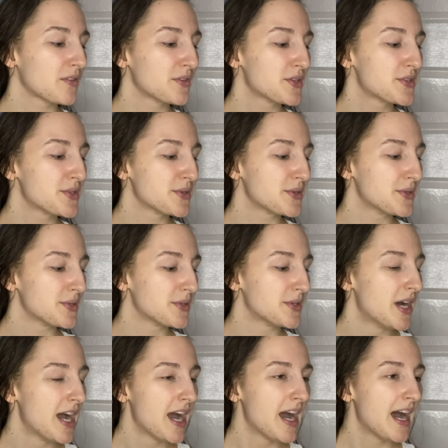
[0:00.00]
So
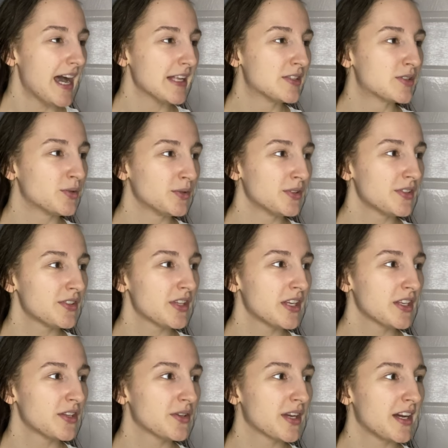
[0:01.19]
I don't
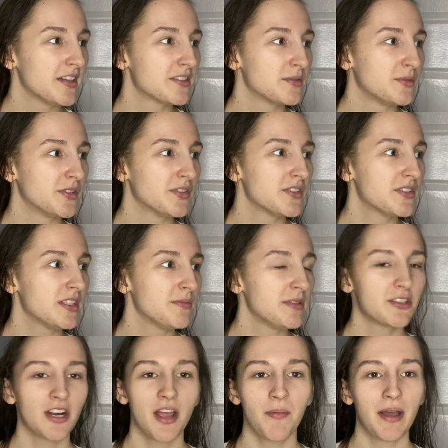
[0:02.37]
think you guys will want to see me
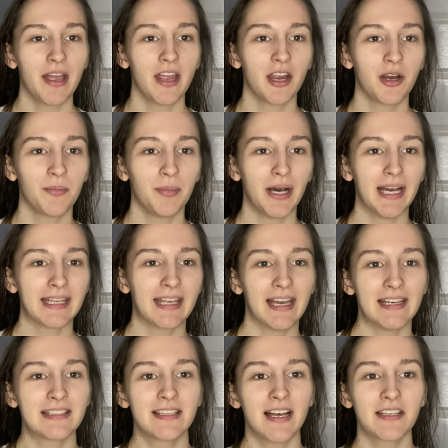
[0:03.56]
dry my hair, but I
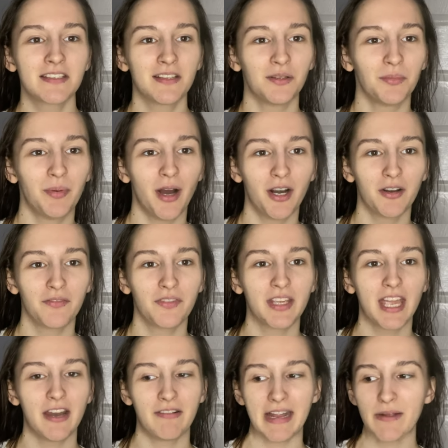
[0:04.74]
guess that's still part of the
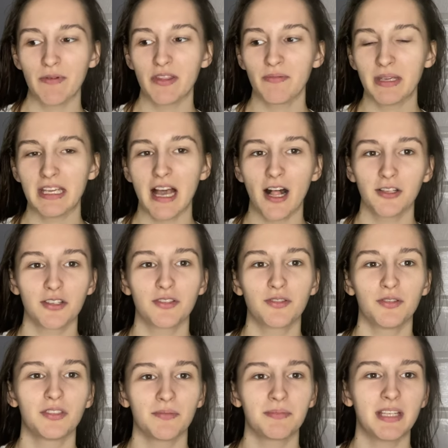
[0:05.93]
get ready with me. I'll just do
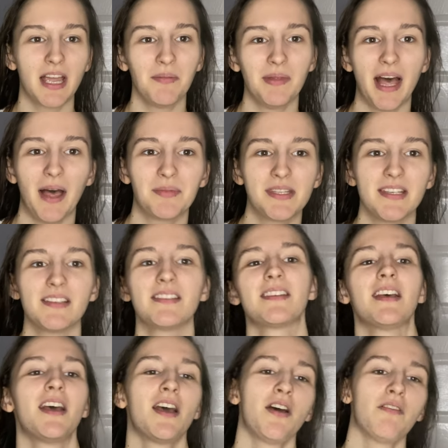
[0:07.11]
some time lapses
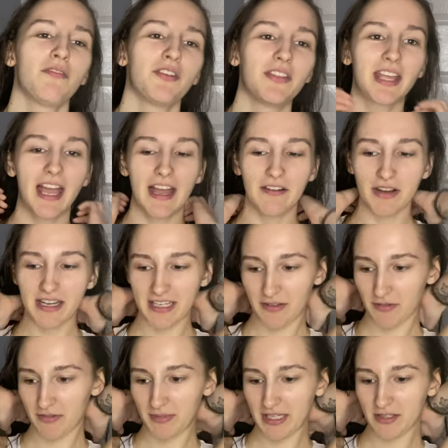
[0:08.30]
for the getting ready
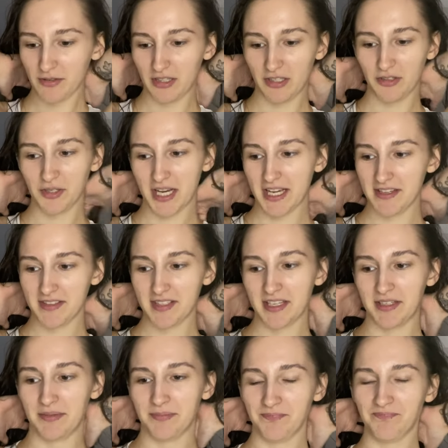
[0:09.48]
with me so that you guys
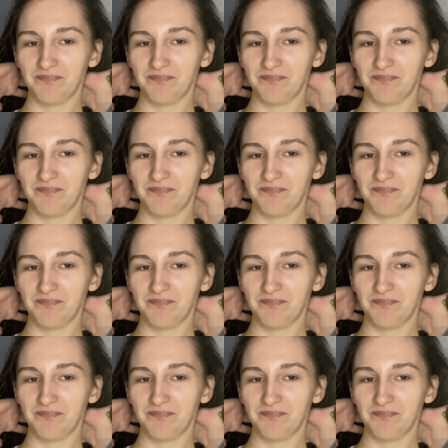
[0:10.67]
can